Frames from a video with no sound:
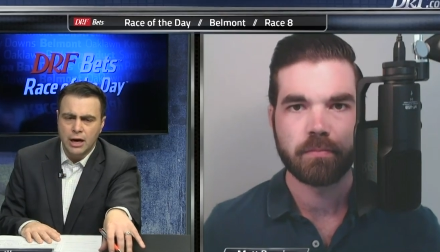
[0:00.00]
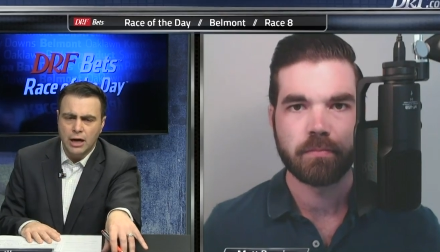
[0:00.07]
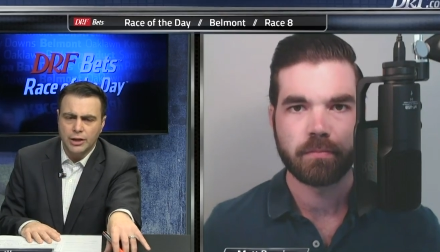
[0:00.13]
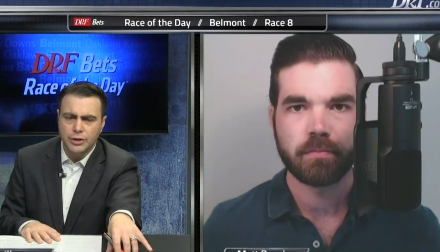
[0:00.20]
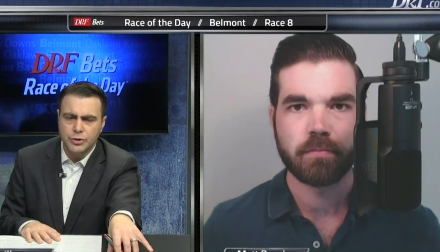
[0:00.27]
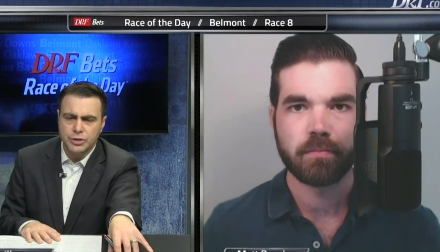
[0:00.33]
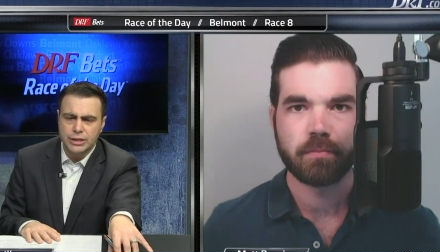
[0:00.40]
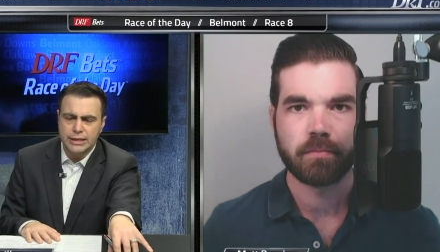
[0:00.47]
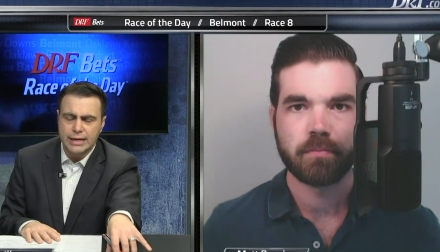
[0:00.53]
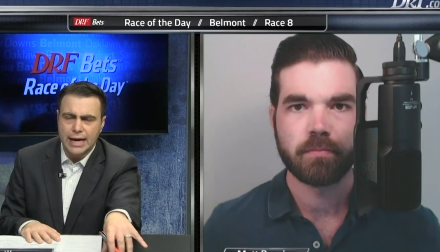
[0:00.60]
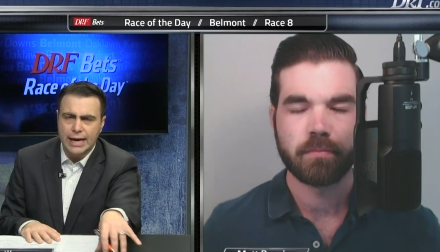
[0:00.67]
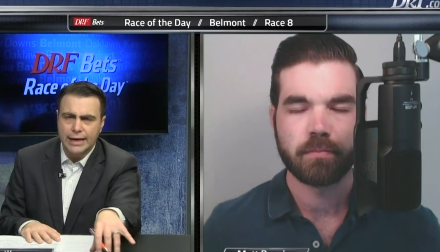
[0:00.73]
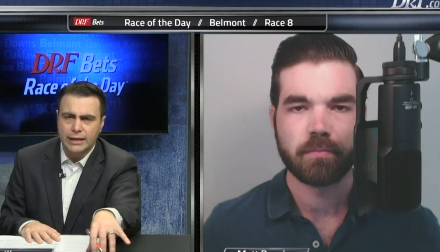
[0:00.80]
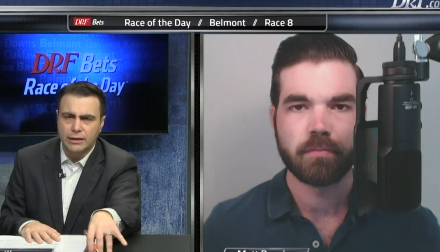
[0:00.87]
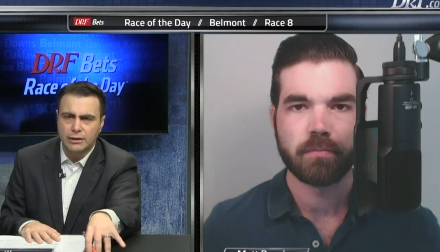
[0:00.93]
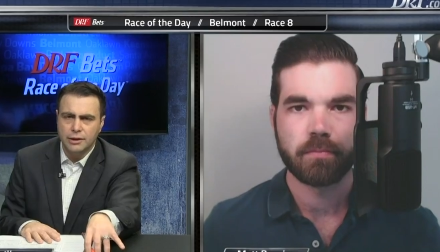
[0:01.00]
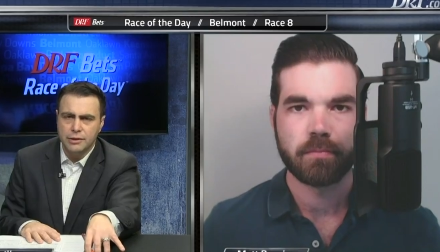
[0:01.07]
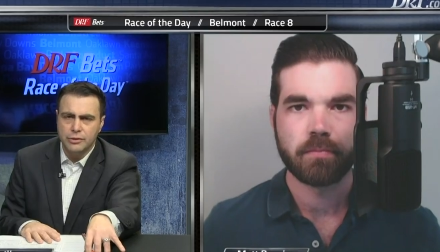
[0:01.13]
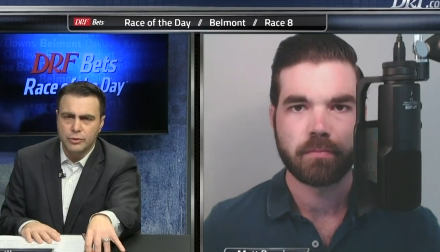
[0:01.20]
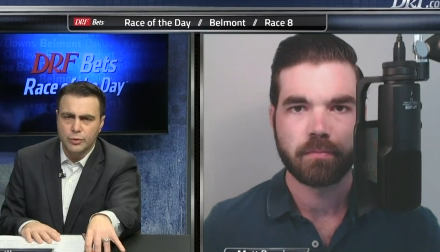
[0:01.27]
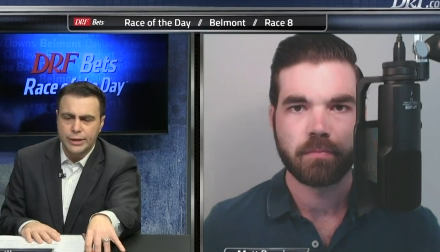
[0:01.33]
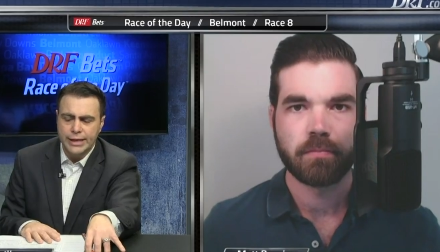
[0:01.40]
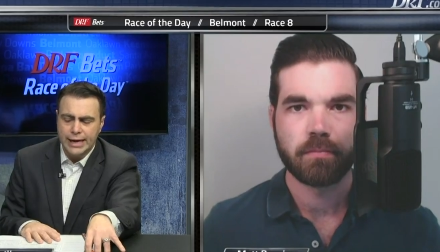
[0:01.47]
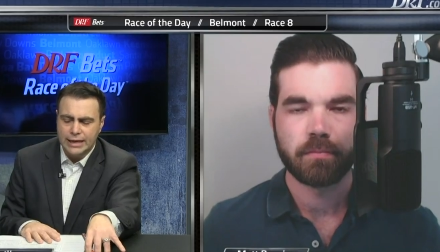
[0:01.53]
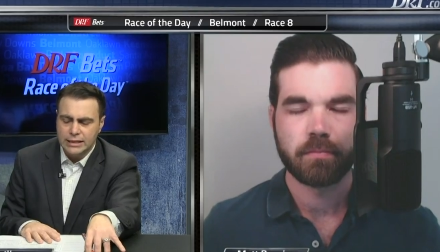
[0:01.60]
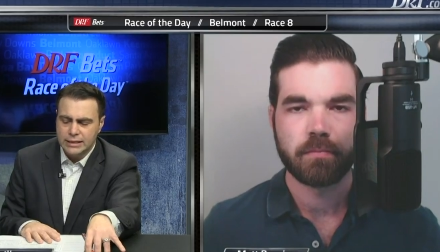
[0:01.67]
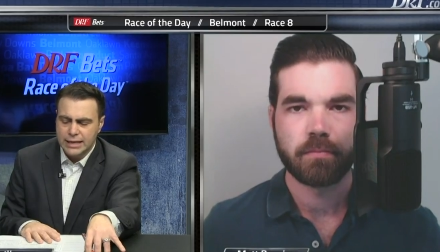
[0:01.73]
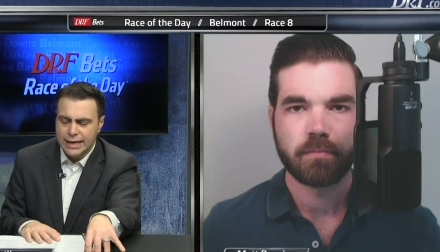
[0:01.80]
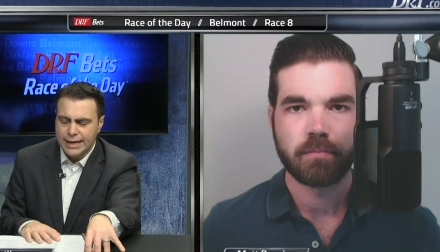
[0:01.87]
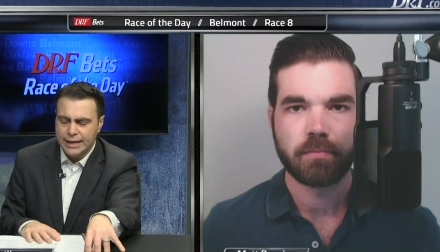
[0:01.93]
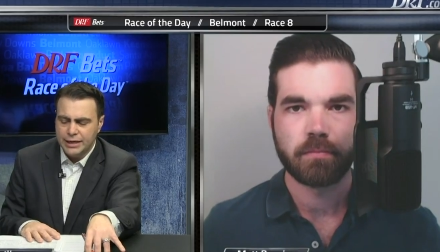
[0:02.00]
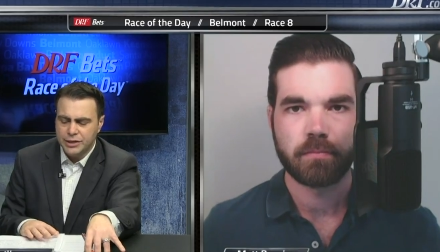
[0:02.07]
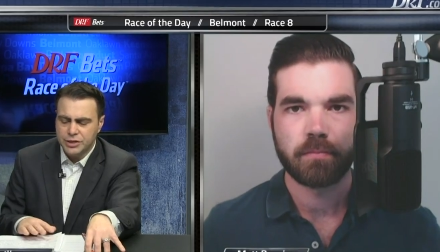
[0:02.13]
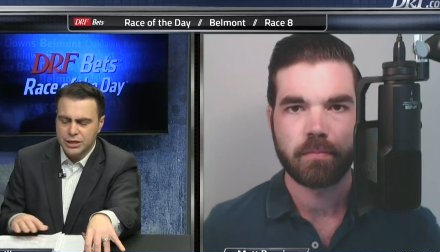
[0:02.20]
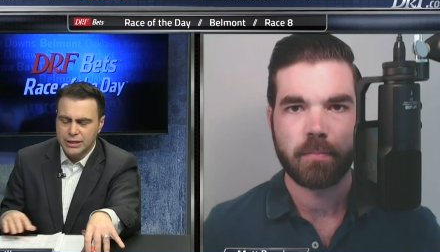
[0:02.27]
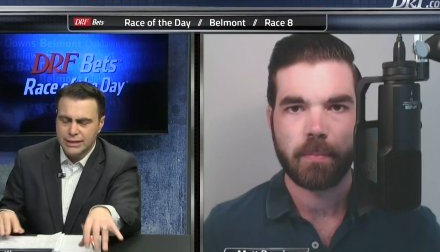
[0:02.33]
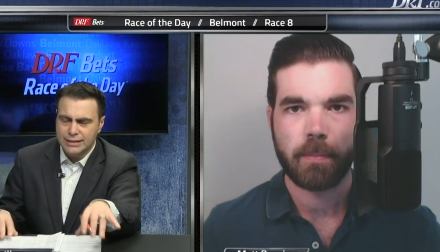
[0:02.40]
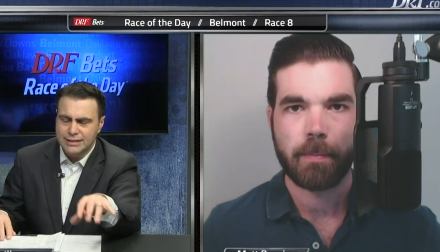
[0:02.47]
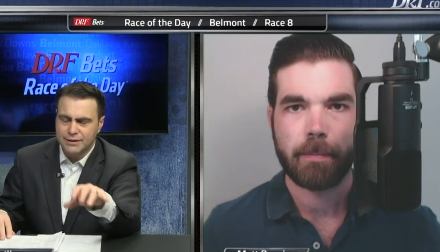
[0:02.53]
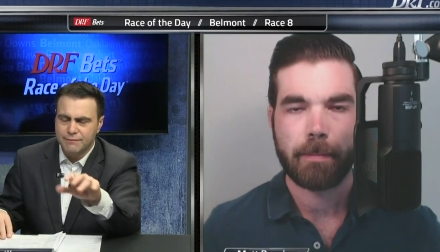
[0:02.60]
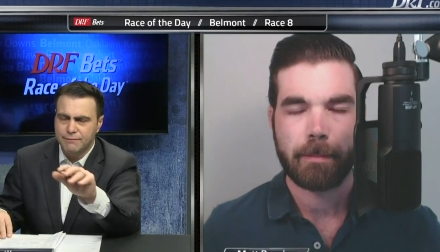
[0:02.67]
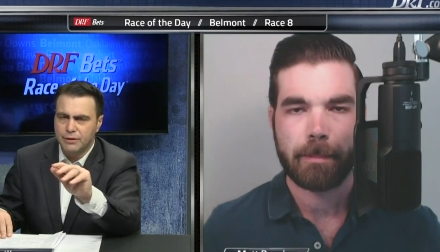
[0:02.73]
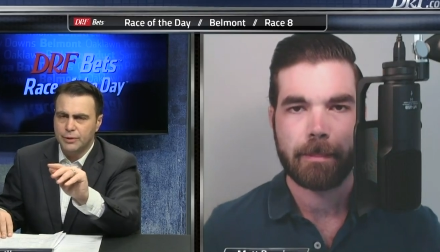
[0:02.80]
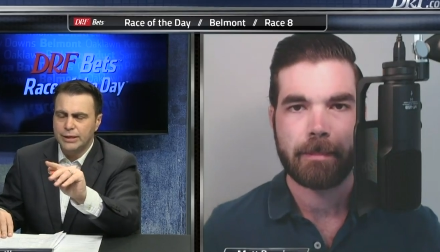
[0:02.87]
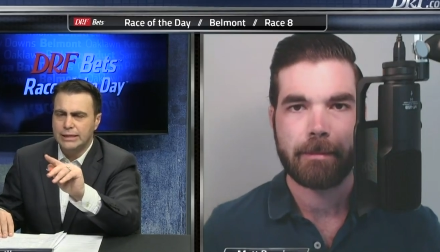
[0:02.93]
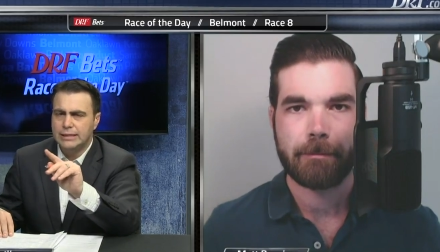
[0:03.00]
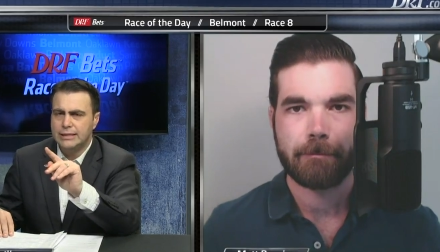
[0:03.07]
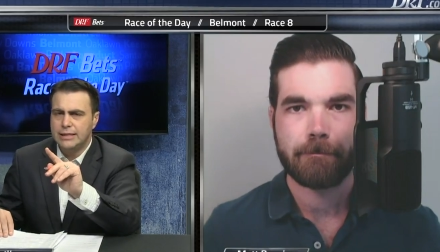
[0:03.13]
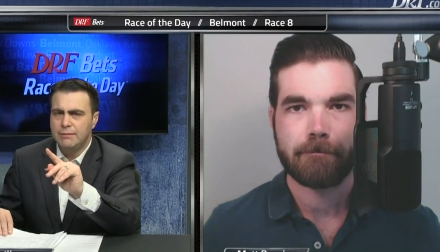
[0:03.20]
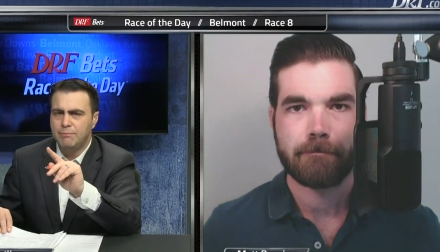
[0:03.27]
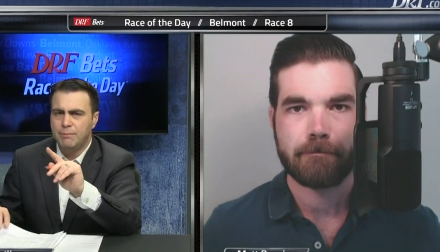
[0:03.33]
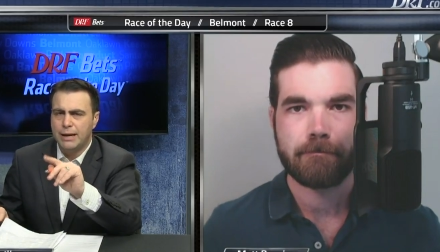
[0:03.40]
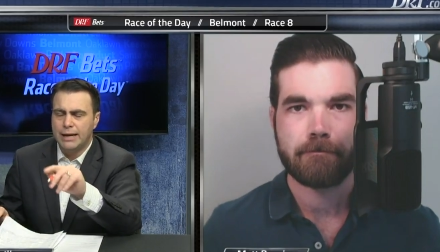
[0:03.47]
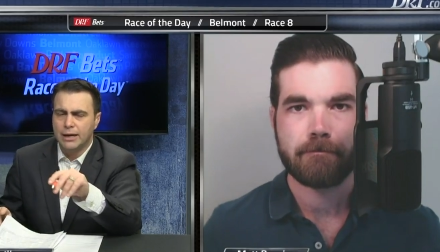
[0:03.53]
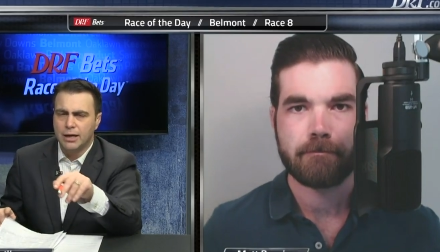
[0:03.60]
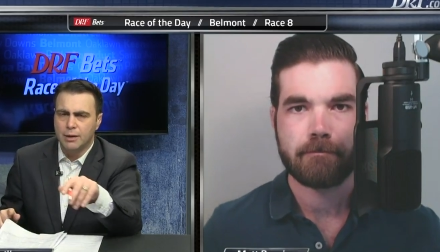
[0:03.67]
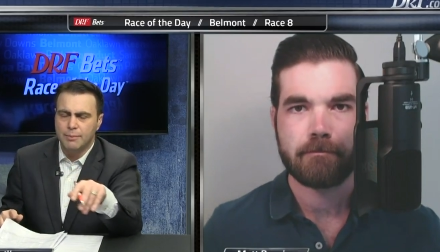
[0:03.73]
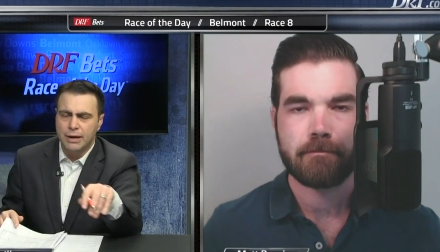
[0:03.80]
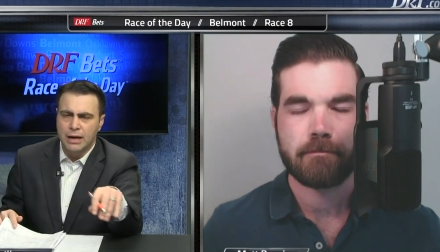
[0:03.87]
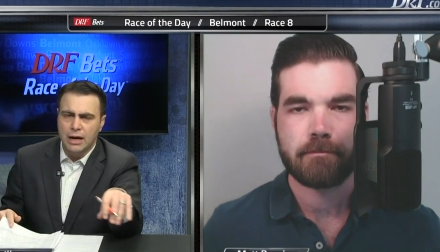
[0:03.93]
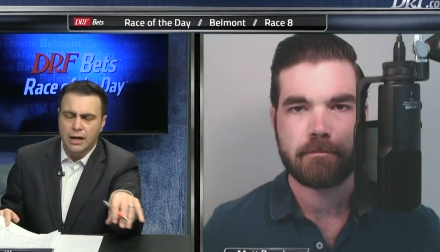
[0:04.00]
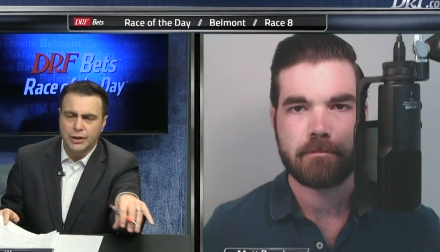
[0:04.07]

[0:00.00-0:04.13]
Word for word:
Speaker 1: I'll use the nine and the three as A's, and it's a very deep backup.